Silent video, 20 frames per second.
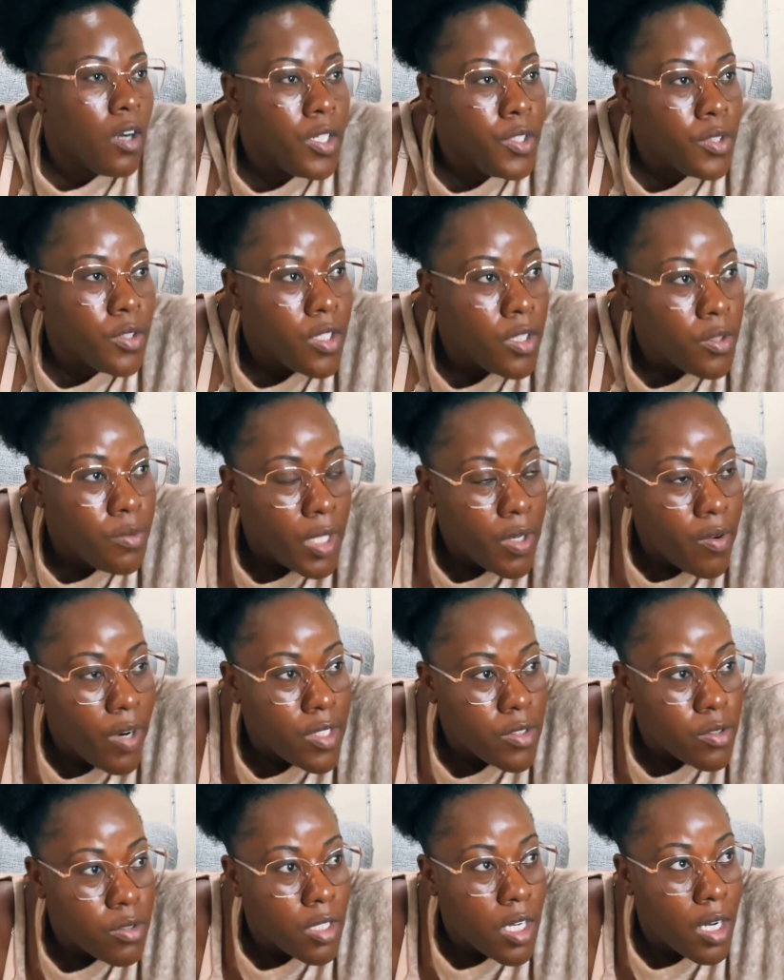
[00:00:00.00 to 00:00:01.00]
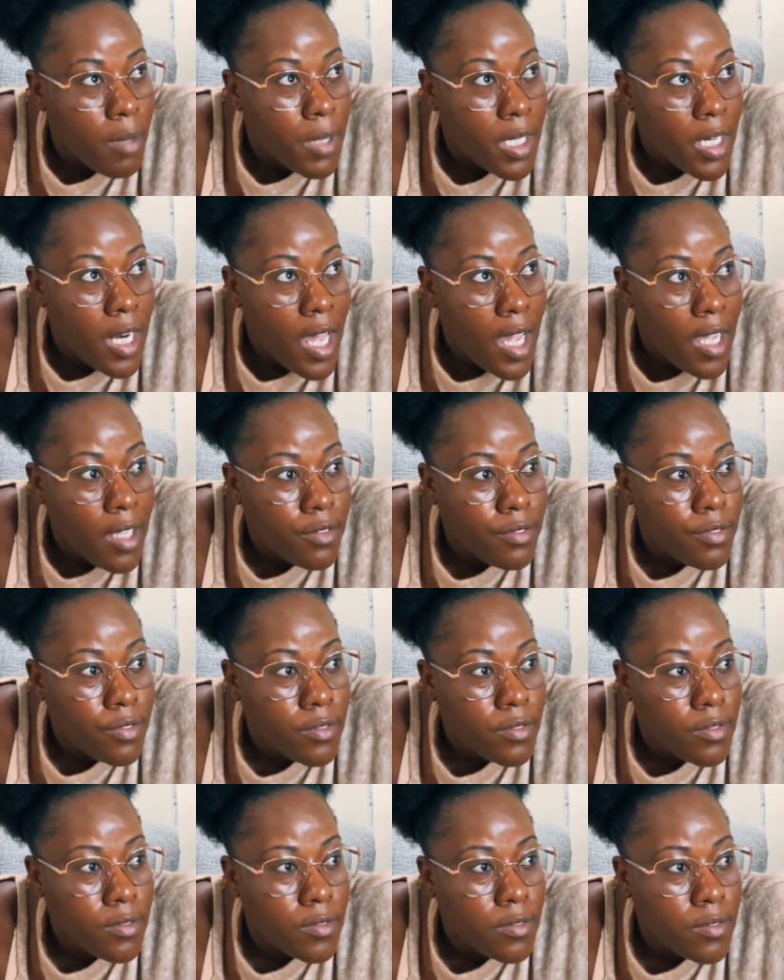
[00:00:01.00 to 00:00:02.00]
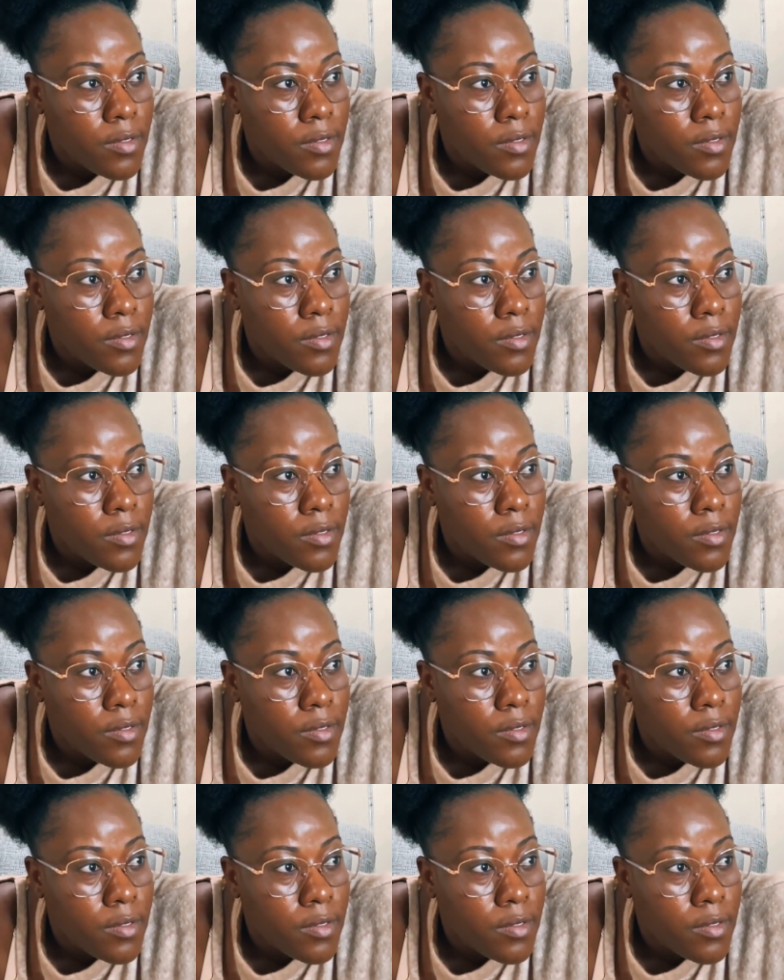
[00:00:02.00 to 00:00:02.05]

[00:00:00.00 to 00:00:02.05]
Or you could request to come on live.